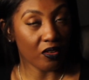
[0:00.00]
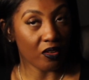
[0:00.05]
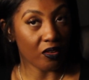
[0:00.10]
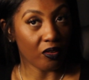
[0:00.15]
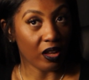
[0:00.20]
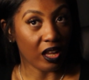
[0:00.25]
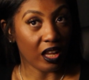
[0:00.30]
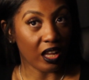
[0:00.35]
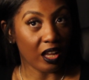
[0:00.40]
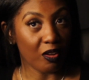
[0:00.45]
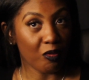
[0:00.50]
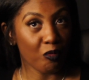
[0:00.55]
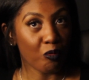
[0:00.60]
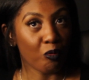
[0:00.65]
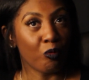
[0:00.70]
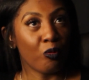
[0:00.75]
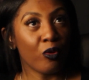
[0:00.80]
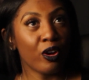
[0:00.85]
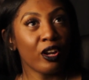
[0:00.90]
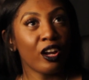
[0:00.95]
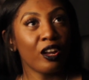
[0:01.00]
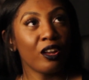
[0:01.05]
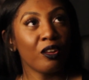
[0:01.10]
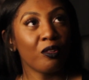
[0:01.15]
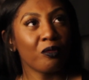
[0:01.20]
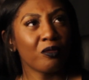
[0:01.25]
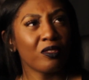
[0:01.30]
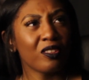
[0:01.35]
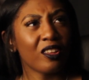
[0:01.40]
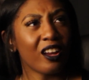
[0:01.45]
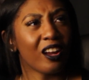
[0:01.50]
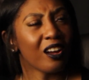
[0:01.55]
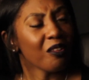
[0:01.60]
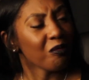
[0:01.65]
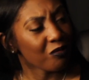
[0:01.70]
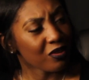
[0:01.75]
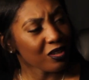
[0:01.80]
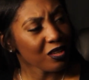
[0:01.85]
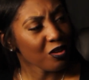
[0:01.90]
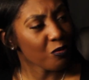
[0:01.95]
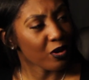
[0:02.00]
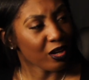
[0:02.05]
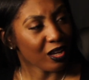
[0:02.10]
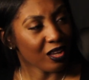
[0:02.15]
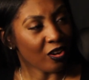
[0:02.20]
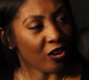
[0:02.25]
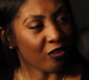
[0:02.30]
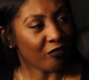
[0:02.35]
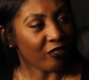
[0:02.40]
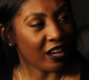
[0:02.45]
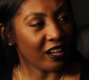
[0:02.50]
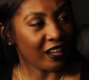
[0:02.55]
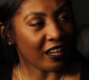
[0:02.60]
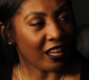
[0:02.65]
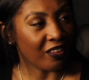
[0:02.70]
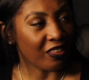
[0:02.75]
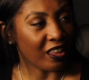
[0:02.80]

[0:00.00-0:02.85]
Okay. What are you working on right now